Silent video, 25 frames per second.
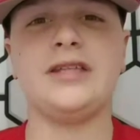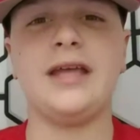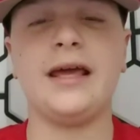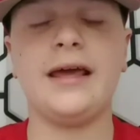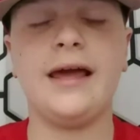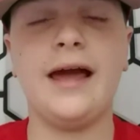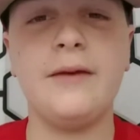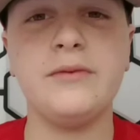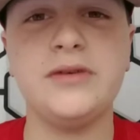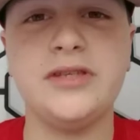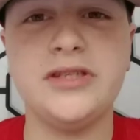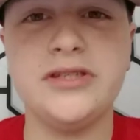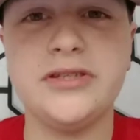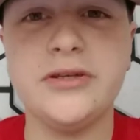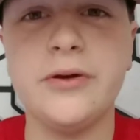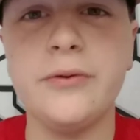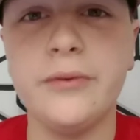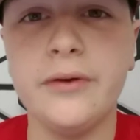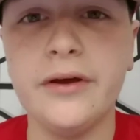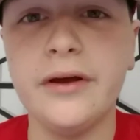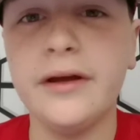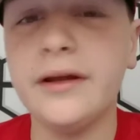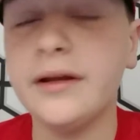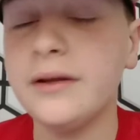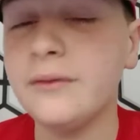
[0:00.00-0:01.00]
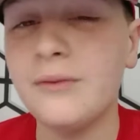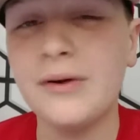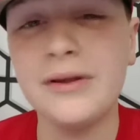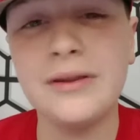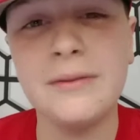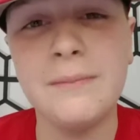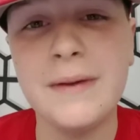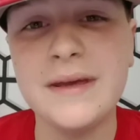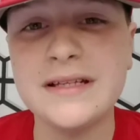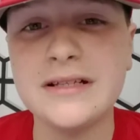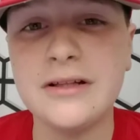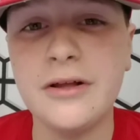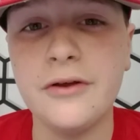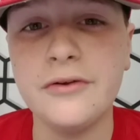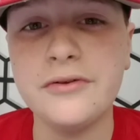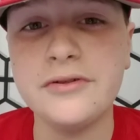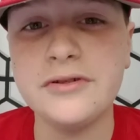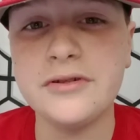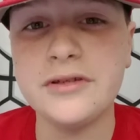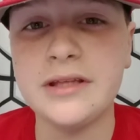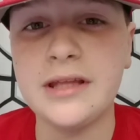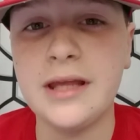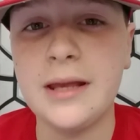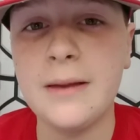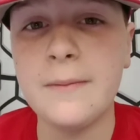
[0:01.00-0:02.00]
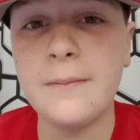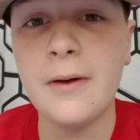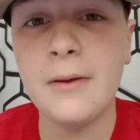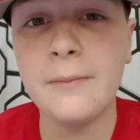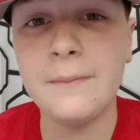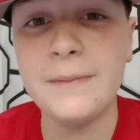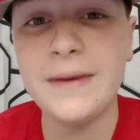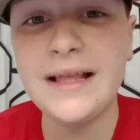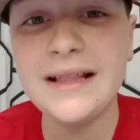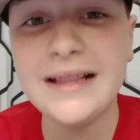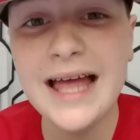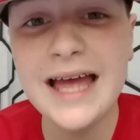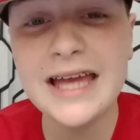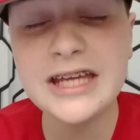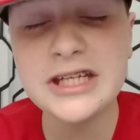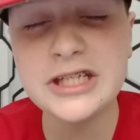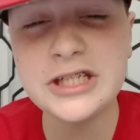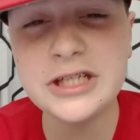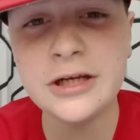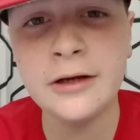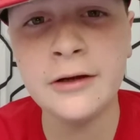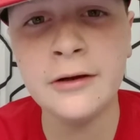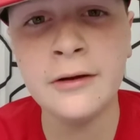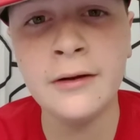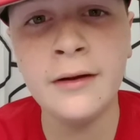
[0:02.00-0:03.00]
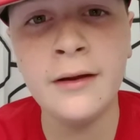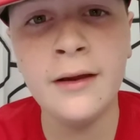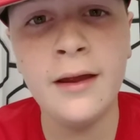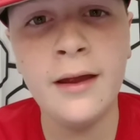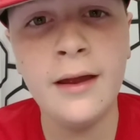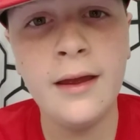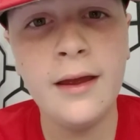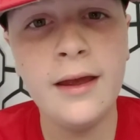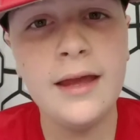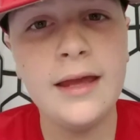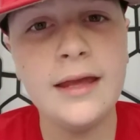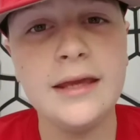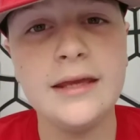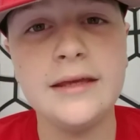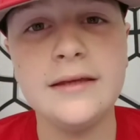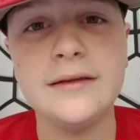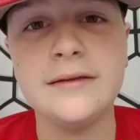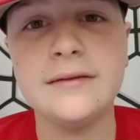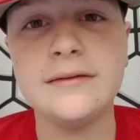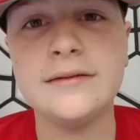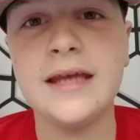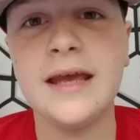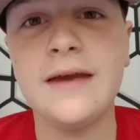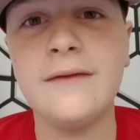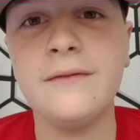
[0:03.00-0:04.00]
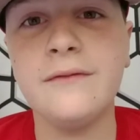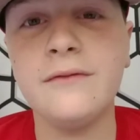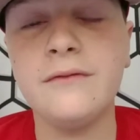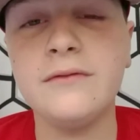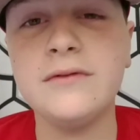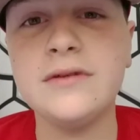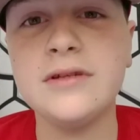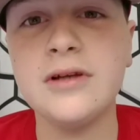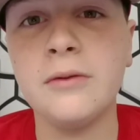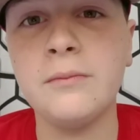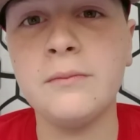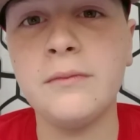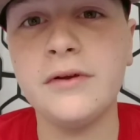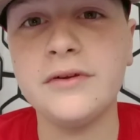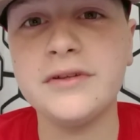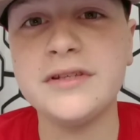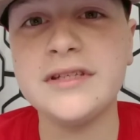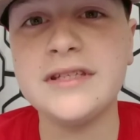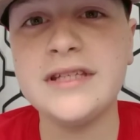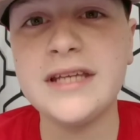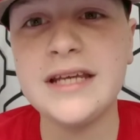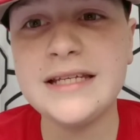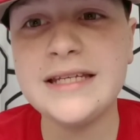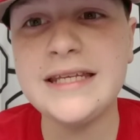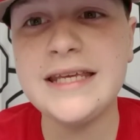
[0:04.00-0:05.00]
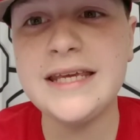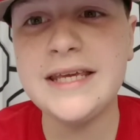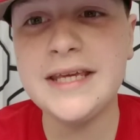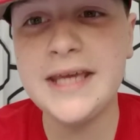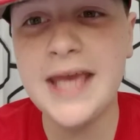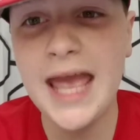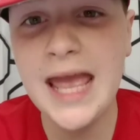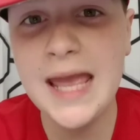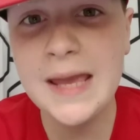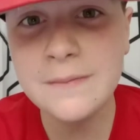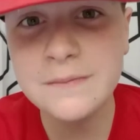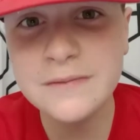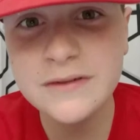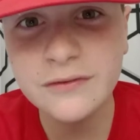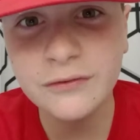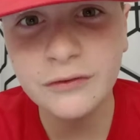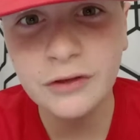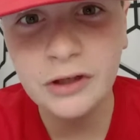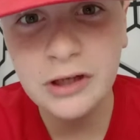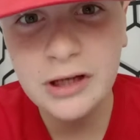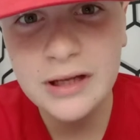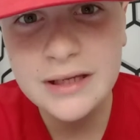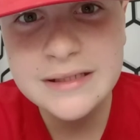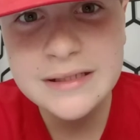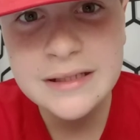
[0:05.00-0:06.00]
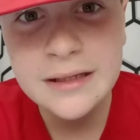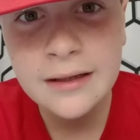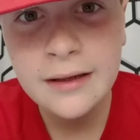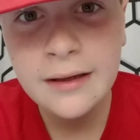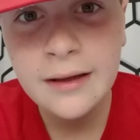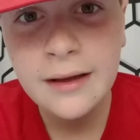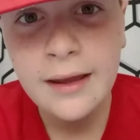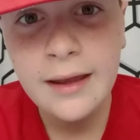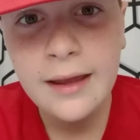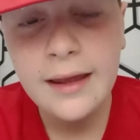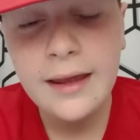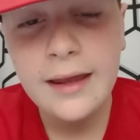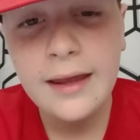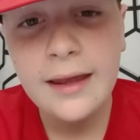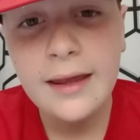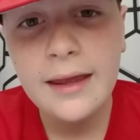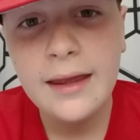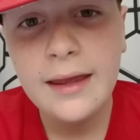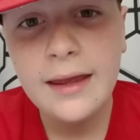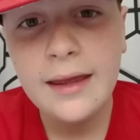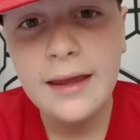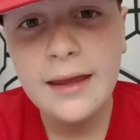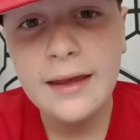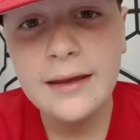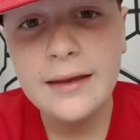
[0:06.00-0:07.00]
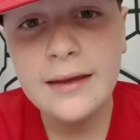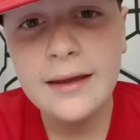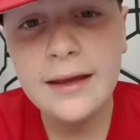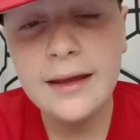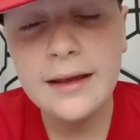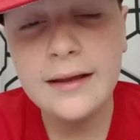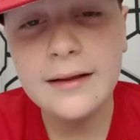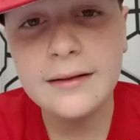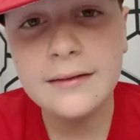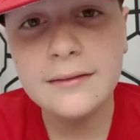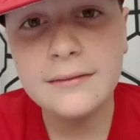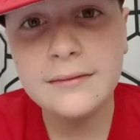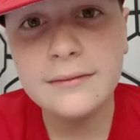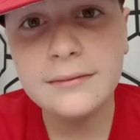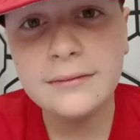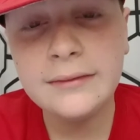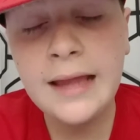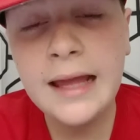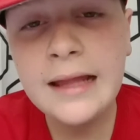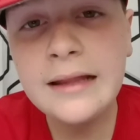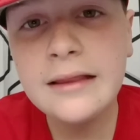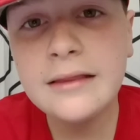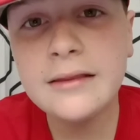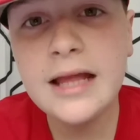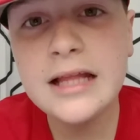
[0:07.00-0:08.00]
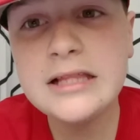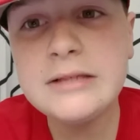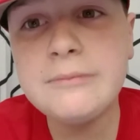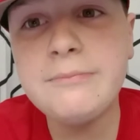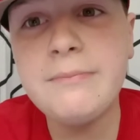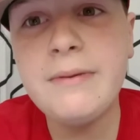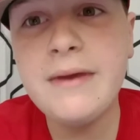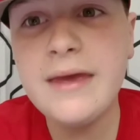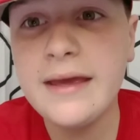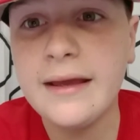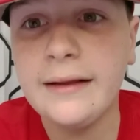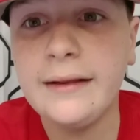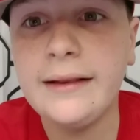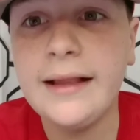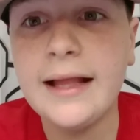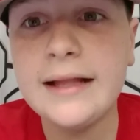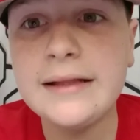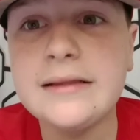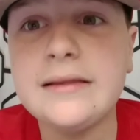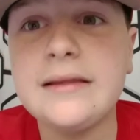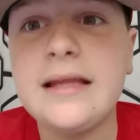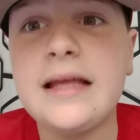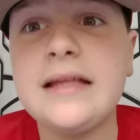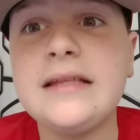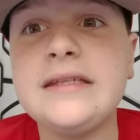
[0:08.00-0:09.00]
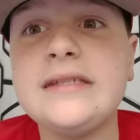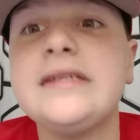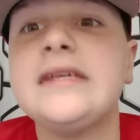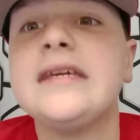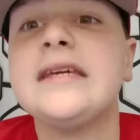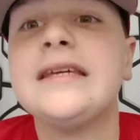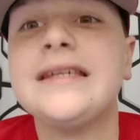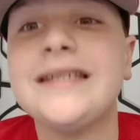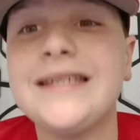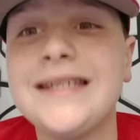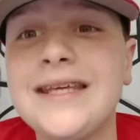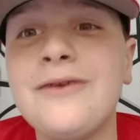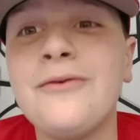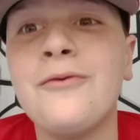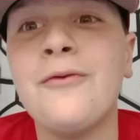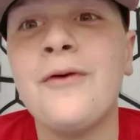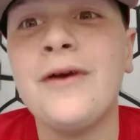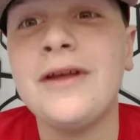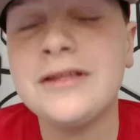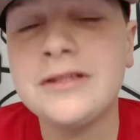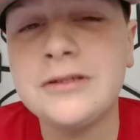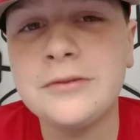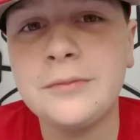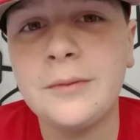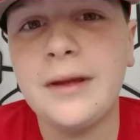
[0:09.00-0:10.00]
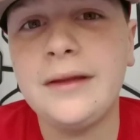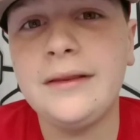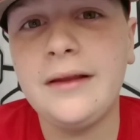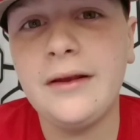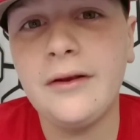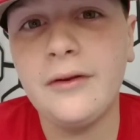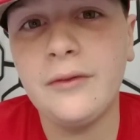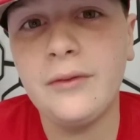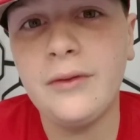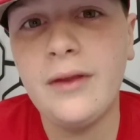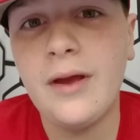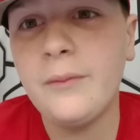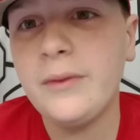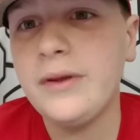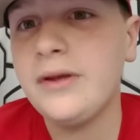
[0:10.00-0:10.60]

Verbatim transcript: that guy was so good. One of the best closers in the MLB last year. He saved almost 60 games for us. And that that's big. That that's 60 wins right there that